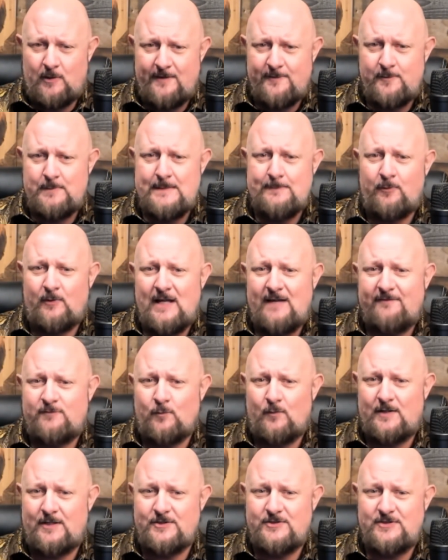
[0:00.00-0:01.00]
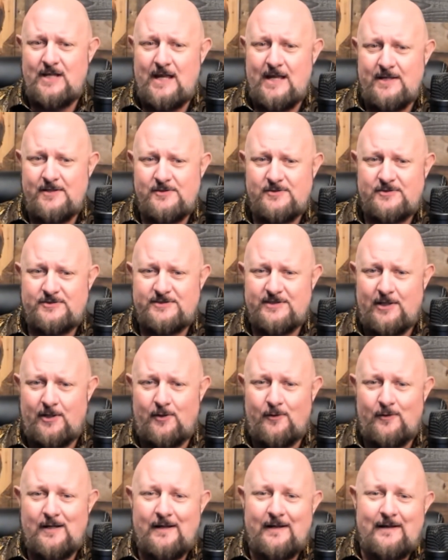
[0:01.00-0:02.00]
Other people have to want to change.
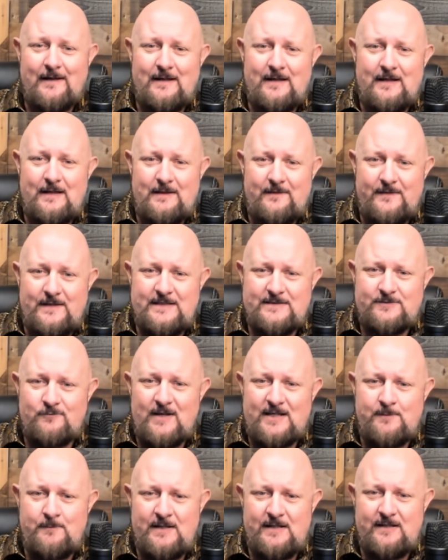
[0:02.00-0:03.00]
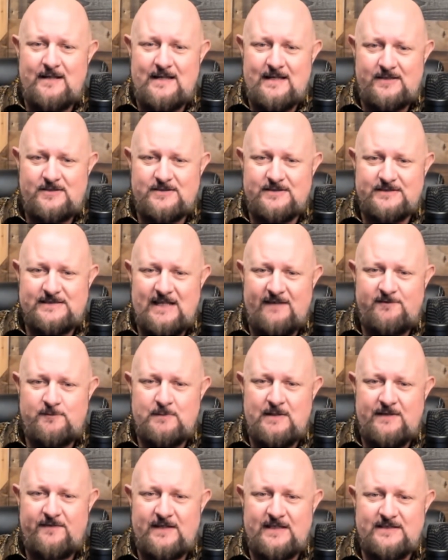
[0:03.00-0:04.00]
So these recommended actions have to
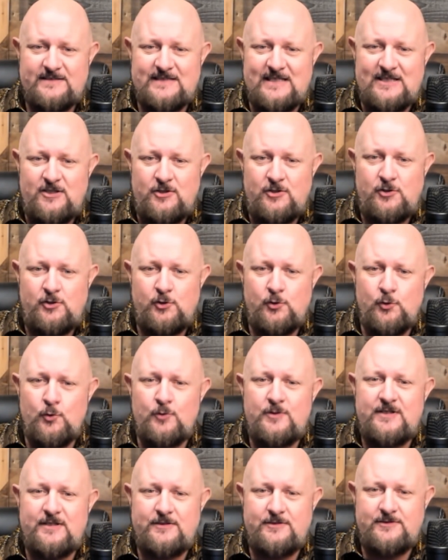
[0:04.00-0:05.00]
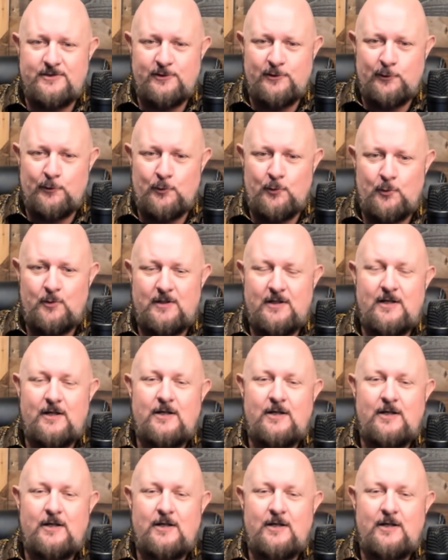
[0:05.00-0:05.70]
be things that you can do